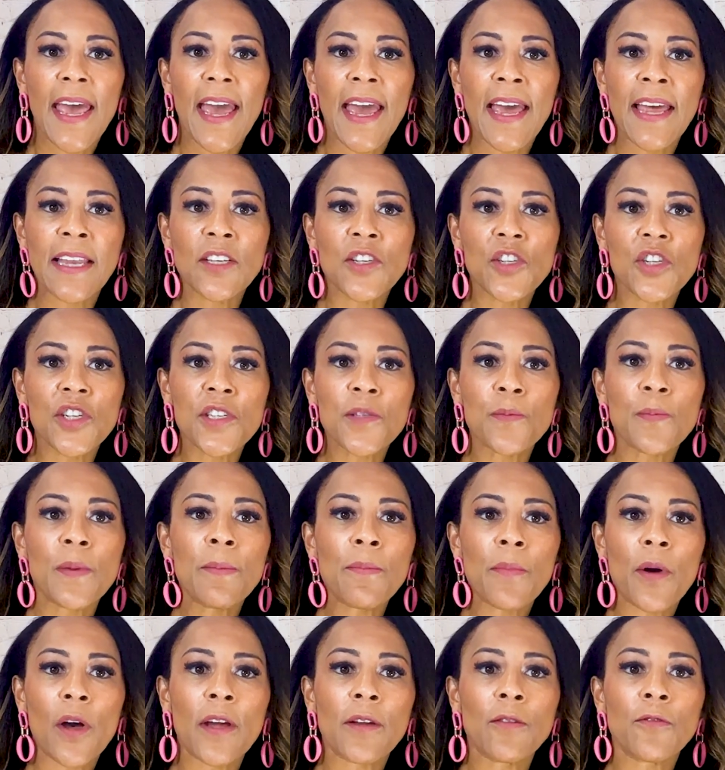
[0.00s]
and just be
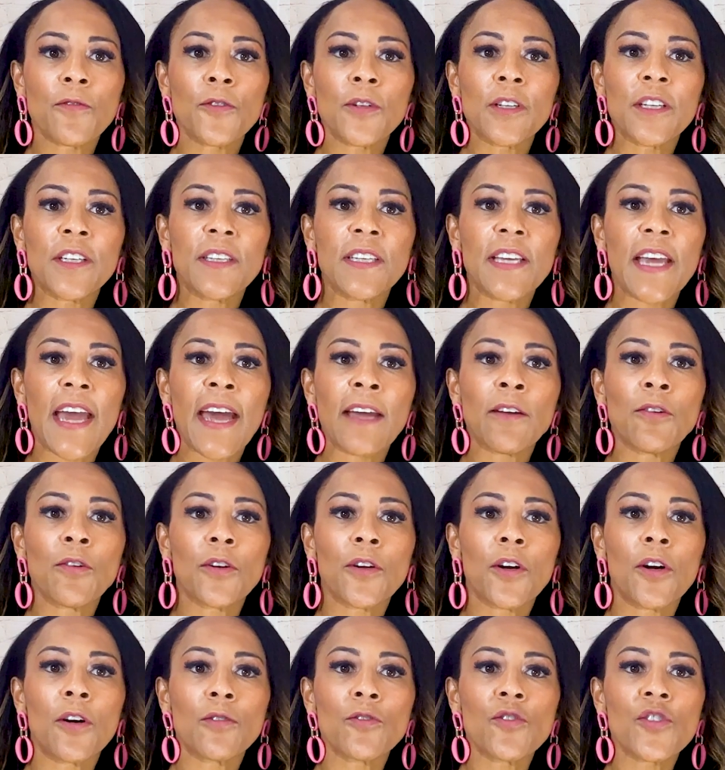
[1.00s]
mindful in the
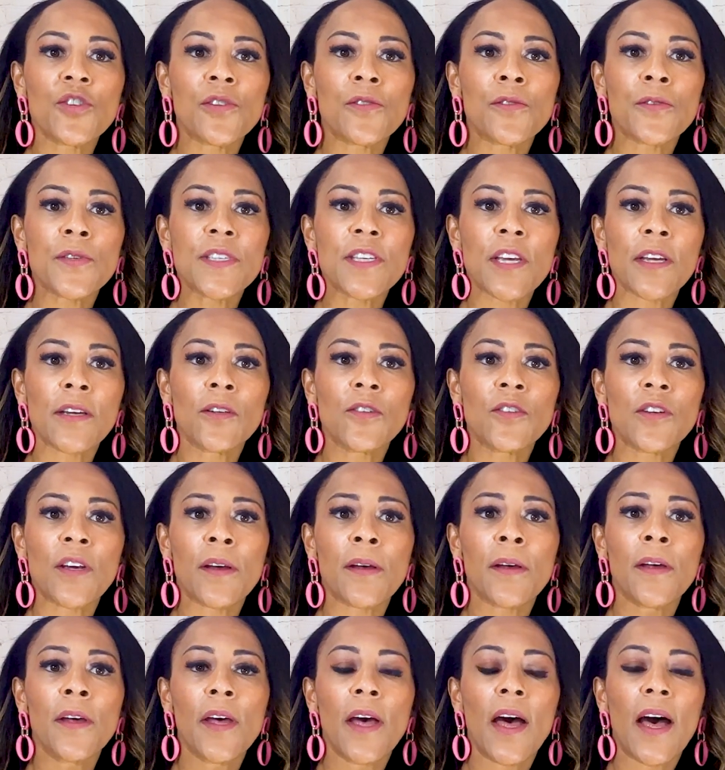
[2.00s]
agriculture
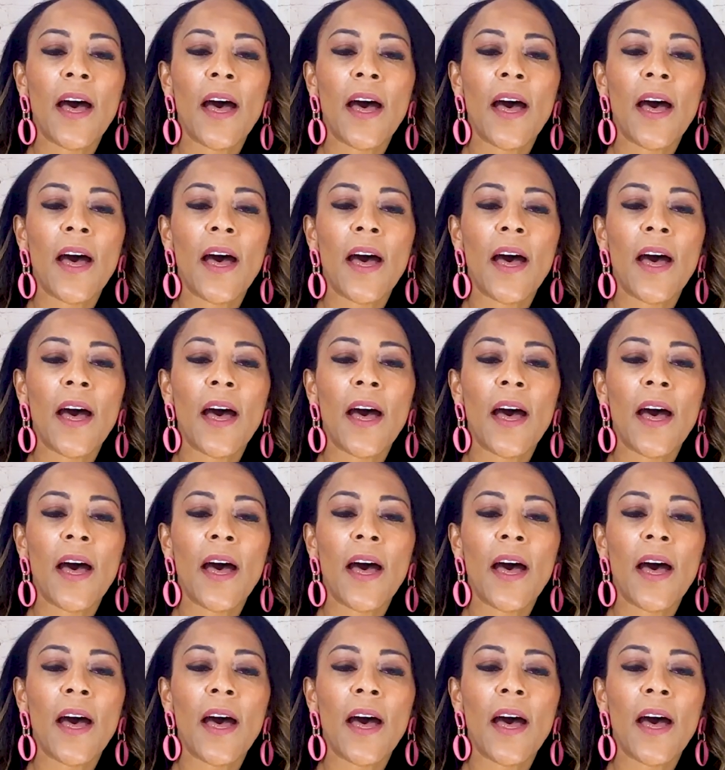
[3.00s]
sector.